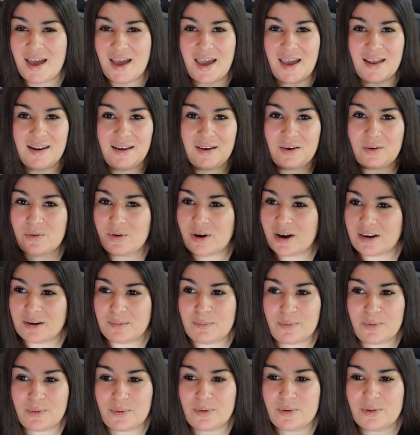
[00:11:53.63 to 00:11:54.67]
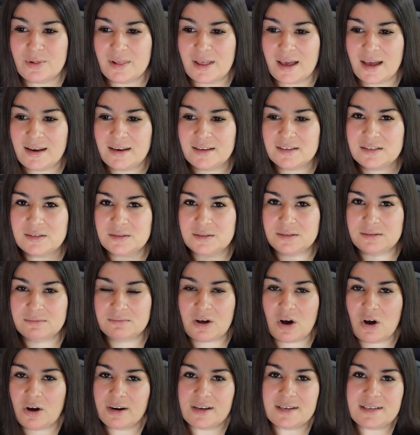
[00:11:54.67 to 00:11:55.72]
and incredible. And it's
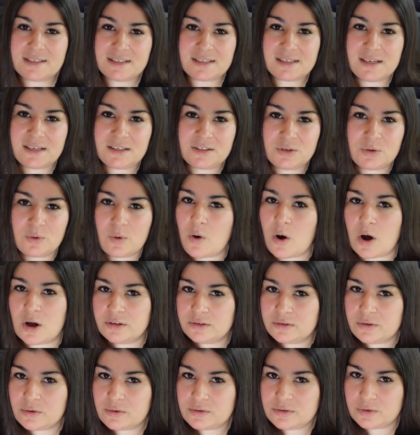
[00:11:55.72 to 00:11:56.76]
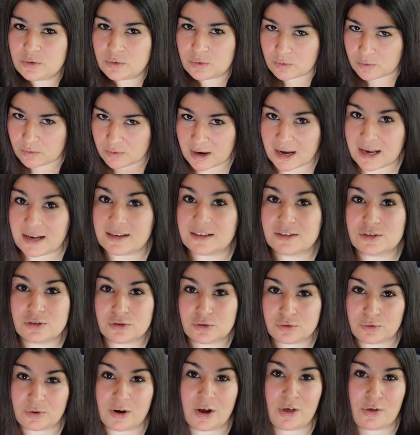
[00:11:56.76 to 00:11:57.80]
honestly Toronto's greatest
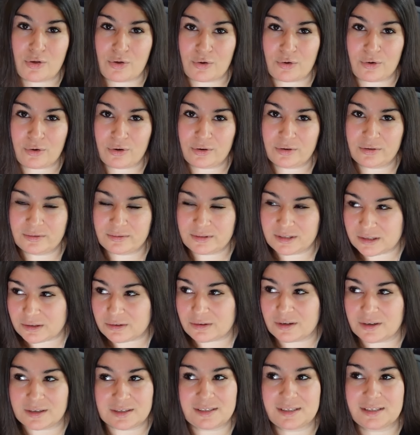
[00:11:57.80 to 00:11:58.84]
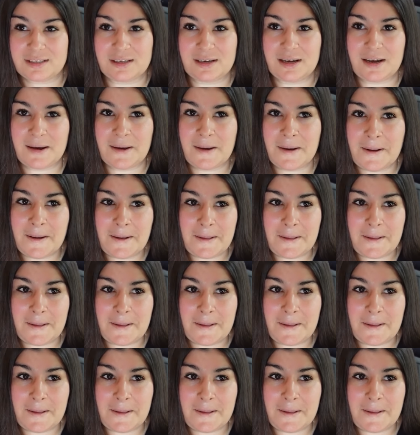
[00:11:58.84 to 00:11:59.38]
treasure, seriously.